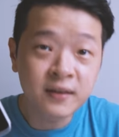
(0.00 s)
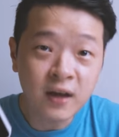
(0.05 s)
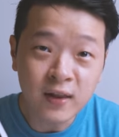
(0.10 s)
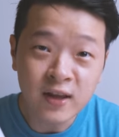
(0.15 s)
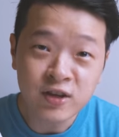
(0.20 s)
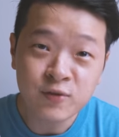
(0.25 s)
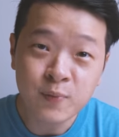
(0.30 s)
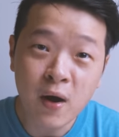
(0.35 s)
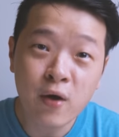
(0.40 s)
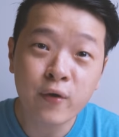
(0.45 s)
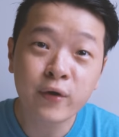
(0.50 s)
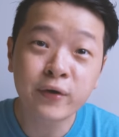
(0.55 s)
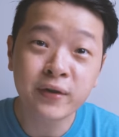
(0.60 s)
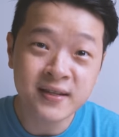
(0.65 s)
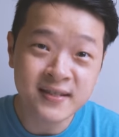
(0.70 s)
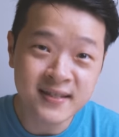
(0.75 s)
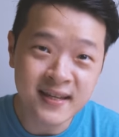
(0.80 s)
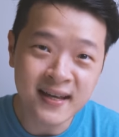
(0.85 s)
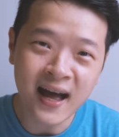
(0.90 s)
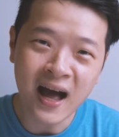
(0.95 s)
Now let's power
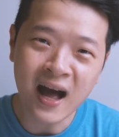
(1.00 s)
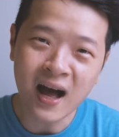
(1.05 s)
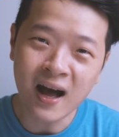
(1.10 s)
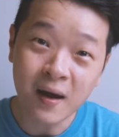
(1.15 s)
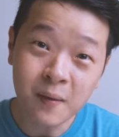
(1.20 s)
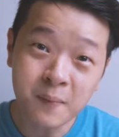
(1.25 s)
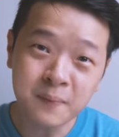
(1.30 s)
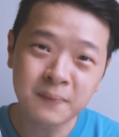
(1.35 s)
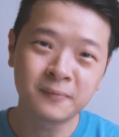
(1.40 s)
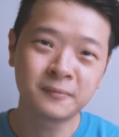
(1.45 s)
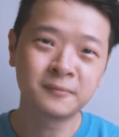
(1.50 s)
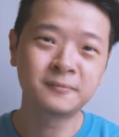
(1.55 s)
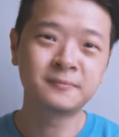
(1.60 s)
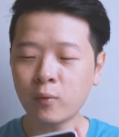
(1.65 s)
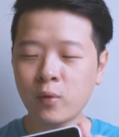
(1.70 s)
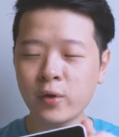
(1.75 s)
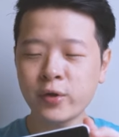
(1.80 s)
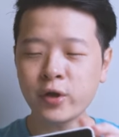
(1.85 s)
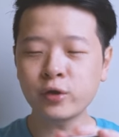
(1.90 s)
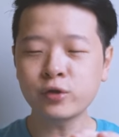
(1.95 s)
this thing up.
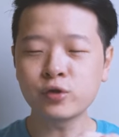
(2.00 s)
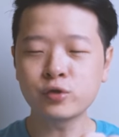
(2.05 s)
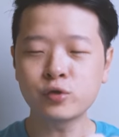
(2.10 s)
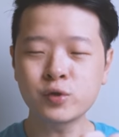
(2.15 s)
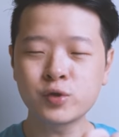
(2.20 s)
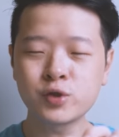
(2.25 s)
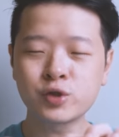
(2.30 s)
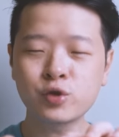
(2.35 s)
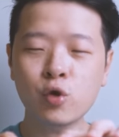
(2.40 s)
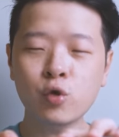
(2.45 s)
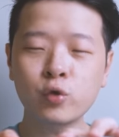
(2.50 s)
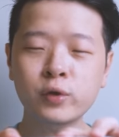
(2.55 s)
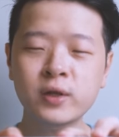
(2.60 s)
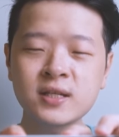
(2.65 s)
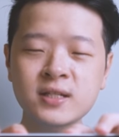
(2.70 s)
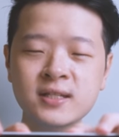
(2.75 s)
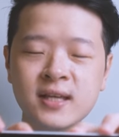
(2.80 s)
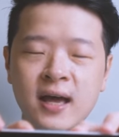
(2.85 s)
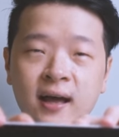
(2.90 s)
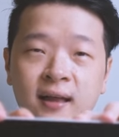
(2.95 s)
What you want to do is hold
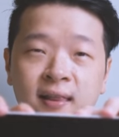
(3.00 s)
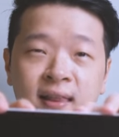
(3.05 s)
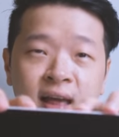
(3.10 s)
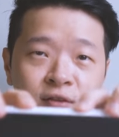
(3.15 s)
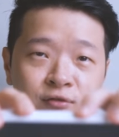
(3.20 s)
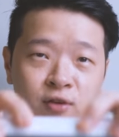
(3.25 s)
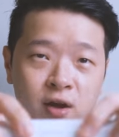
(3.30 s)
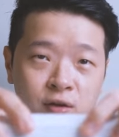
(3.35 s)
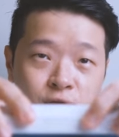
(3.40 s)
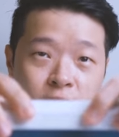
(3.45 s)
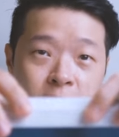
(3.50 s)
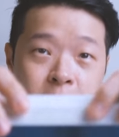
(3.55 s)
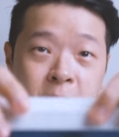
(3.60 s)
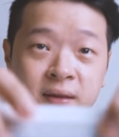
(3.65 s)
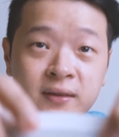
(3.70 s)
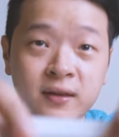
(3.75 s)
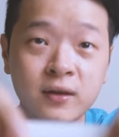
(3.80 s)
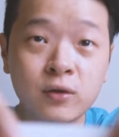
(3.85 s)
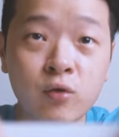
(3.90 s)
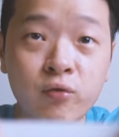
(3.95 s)
this left and right
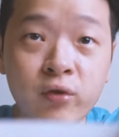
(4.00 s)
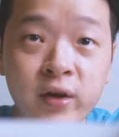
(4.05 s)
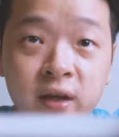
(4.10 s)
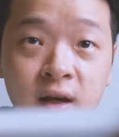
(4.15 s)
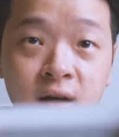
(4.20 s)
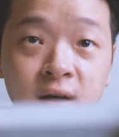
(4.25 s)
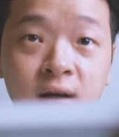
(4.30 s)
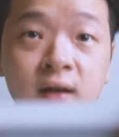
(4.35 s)
button over here